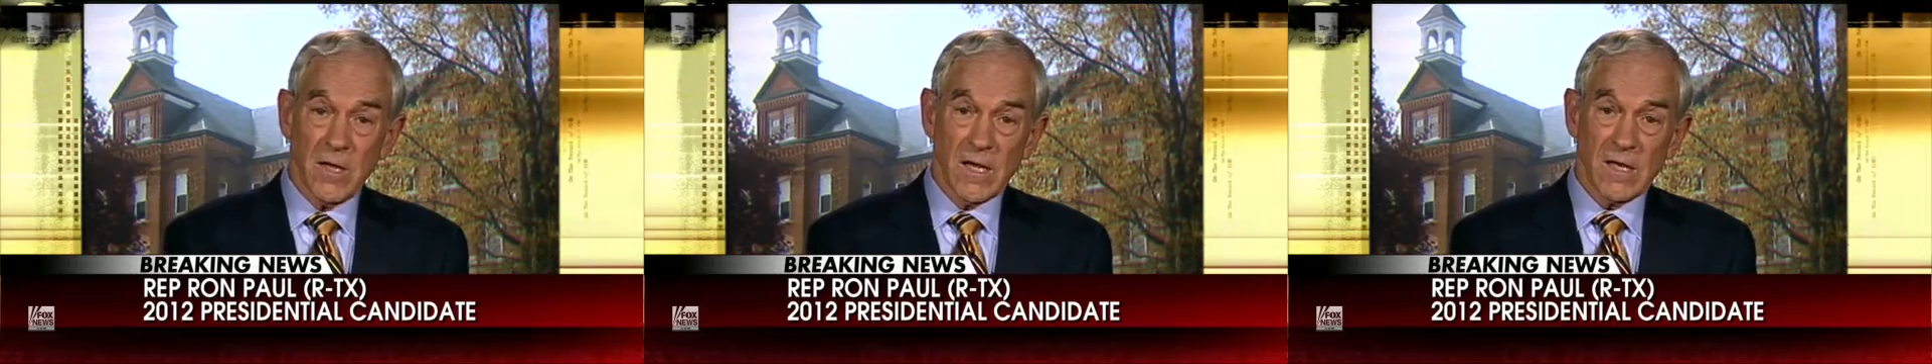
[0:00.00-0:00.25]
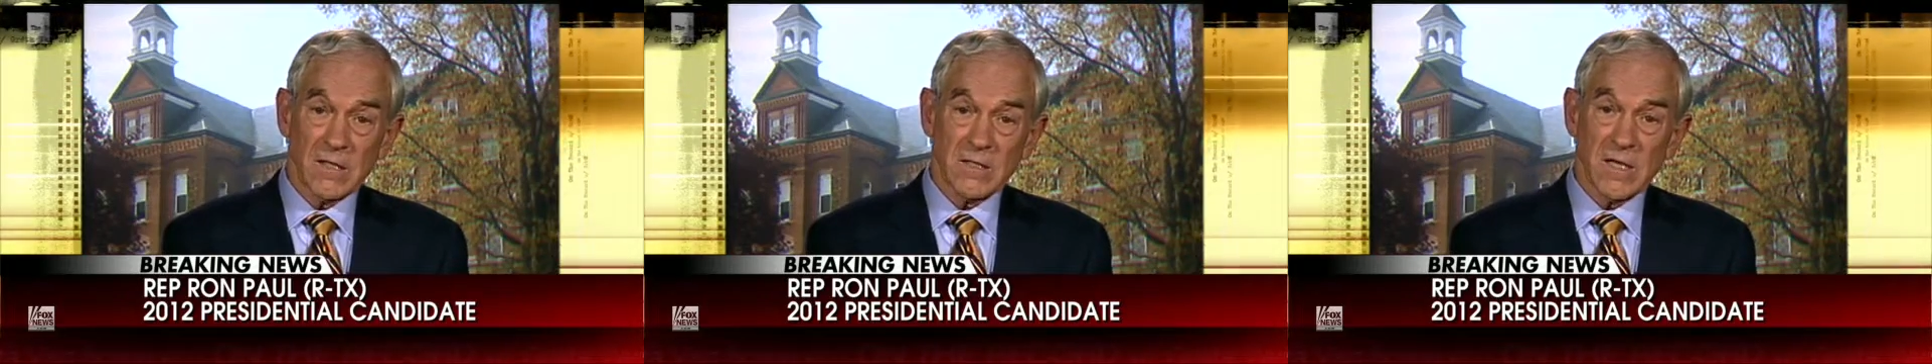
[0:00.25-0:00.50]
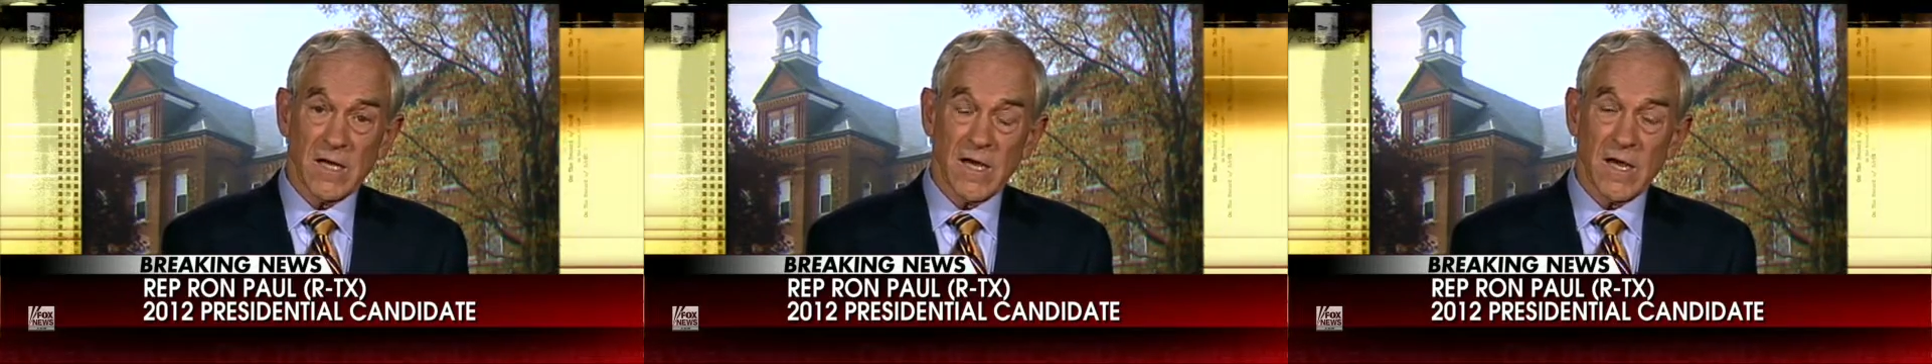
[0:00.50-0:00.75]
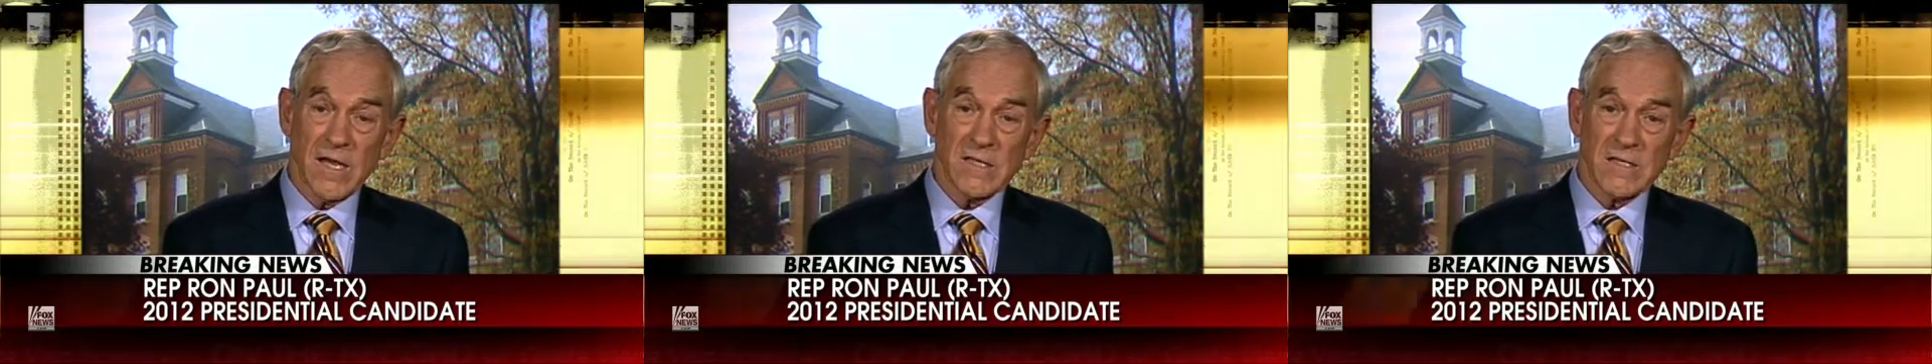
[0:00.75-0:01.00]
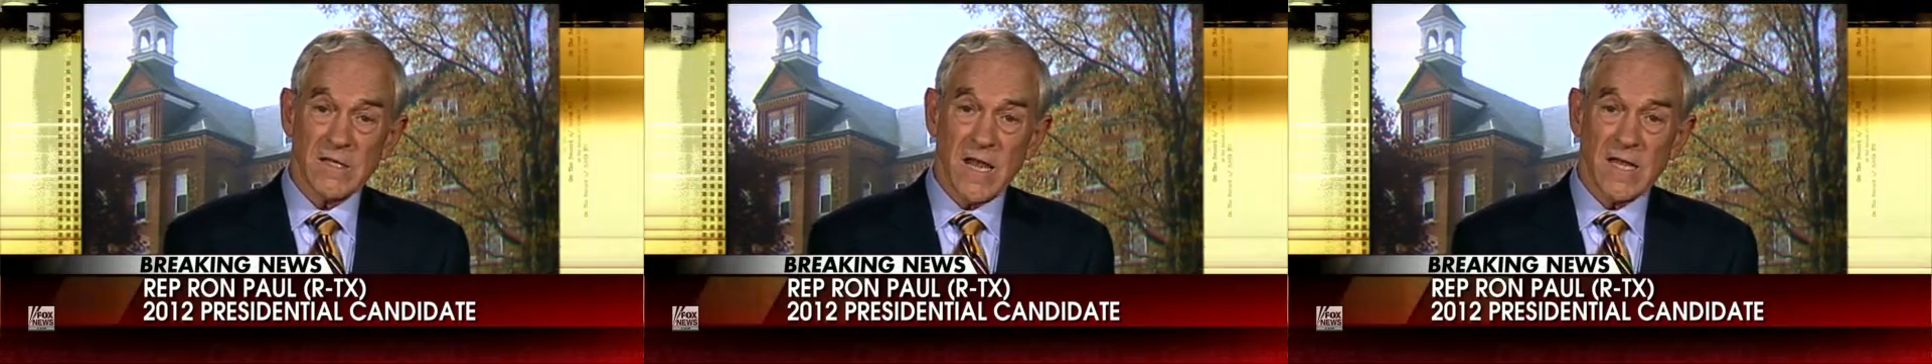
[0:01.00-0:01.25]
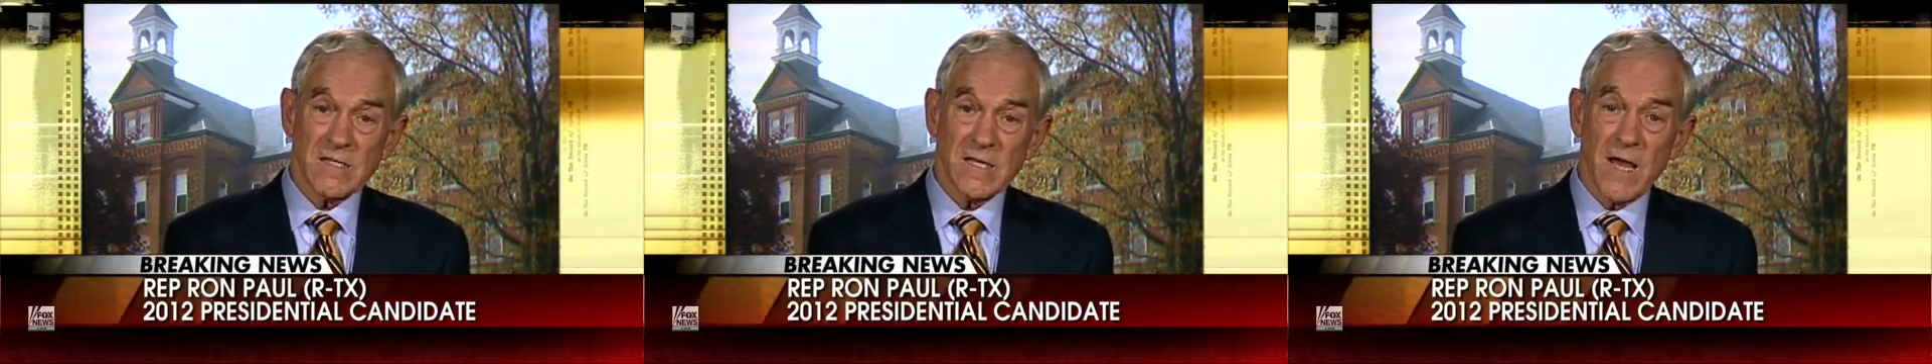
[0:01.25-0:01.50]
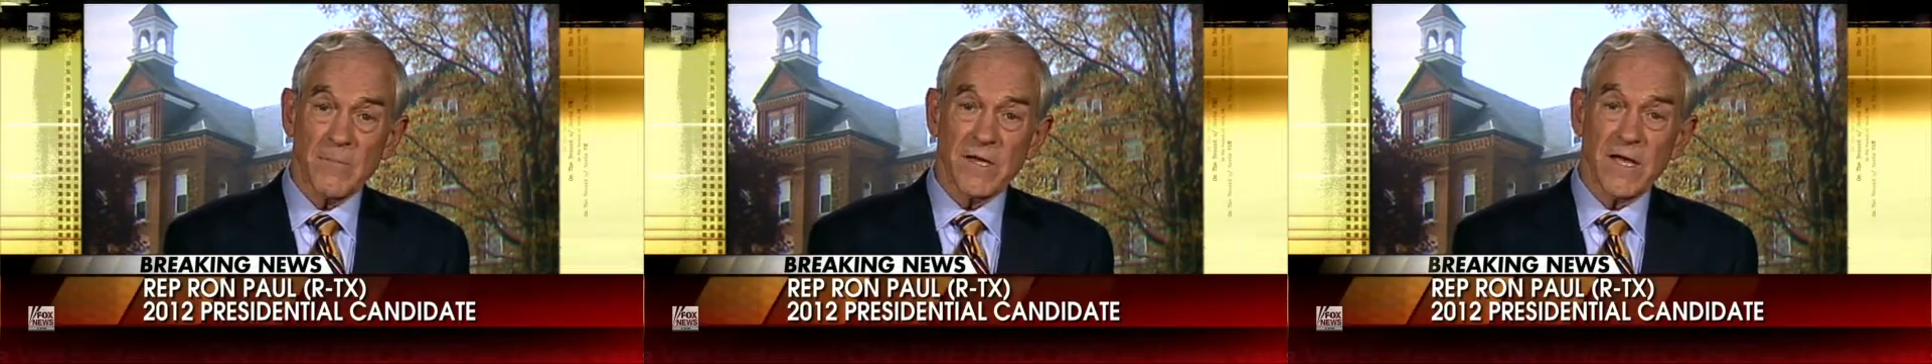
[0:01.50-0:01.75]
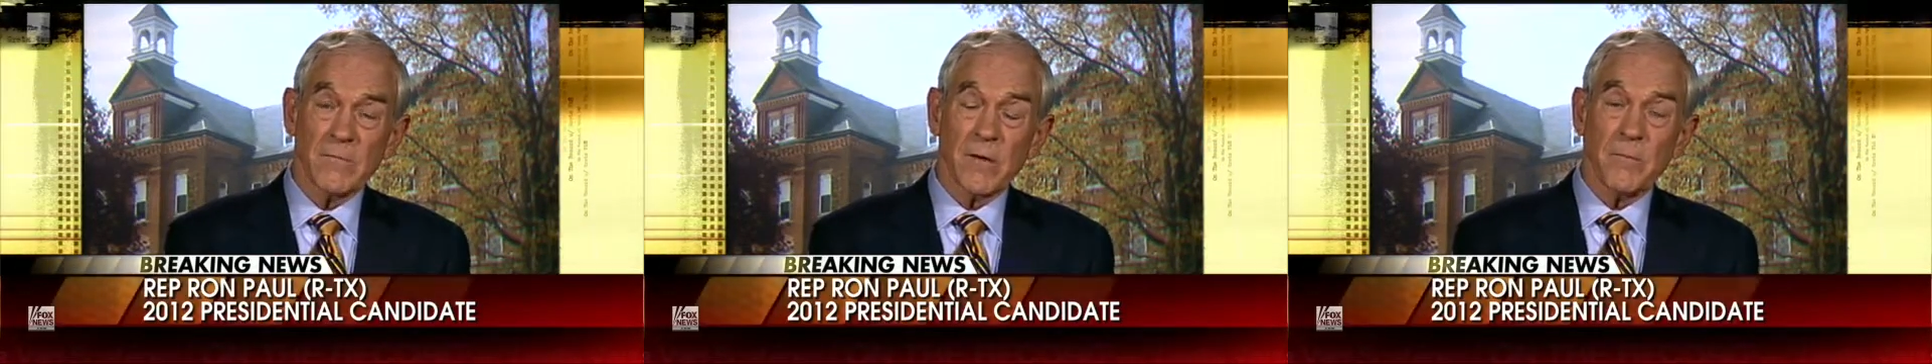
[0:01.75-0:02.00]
It has now become